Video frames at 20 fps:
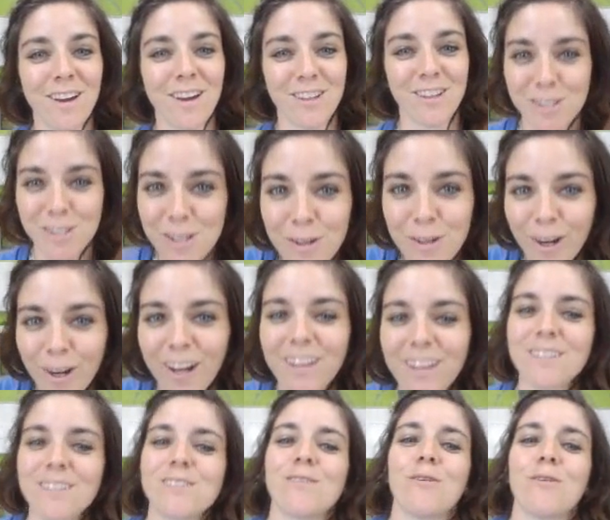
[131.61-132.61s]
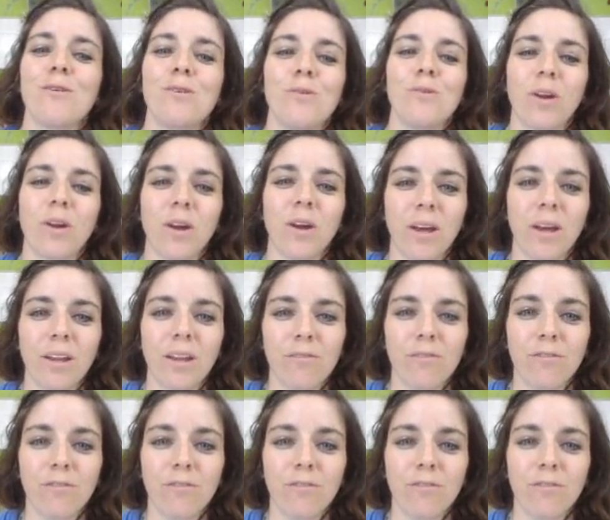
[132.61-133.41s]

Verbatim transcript: secret, so you could